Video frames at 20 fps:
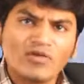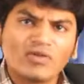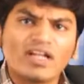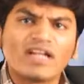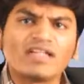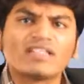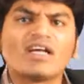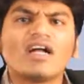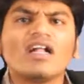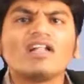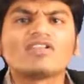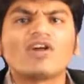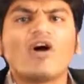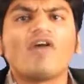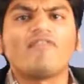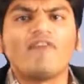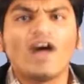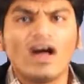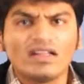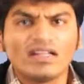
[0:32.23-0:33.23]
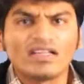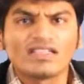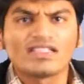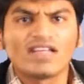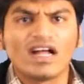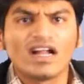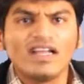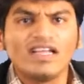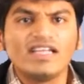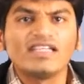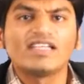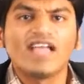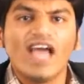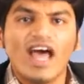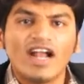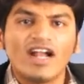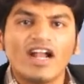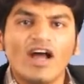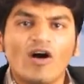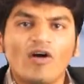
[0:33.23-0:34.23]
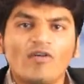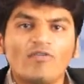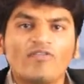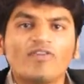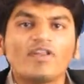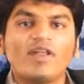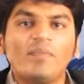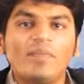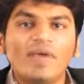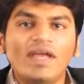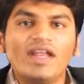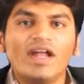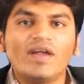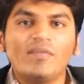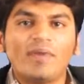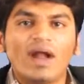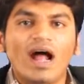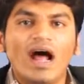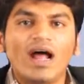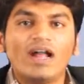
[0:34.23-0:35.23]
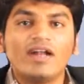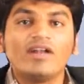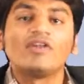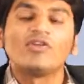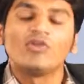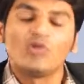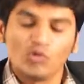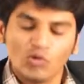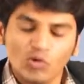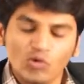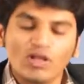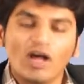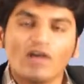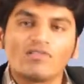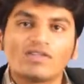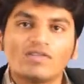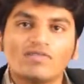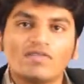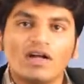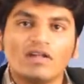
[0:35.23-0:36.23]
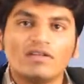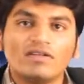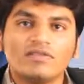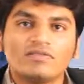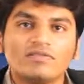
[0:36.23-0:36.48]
to the results of other studies carried out for the period prior to 2001.